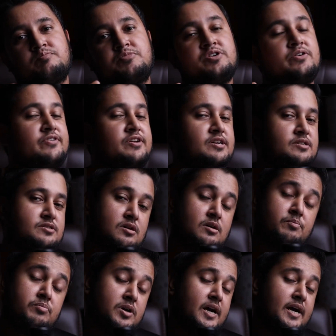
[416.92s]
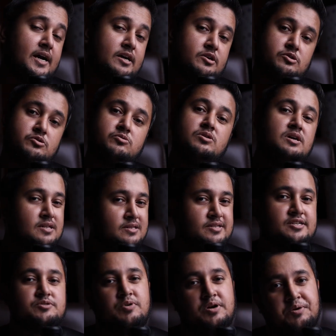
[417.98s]
previous or prior to
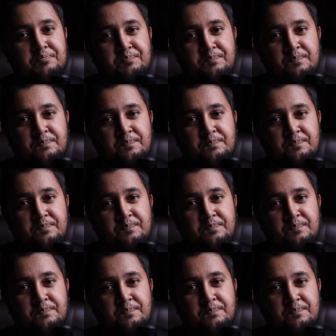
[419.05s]
this one.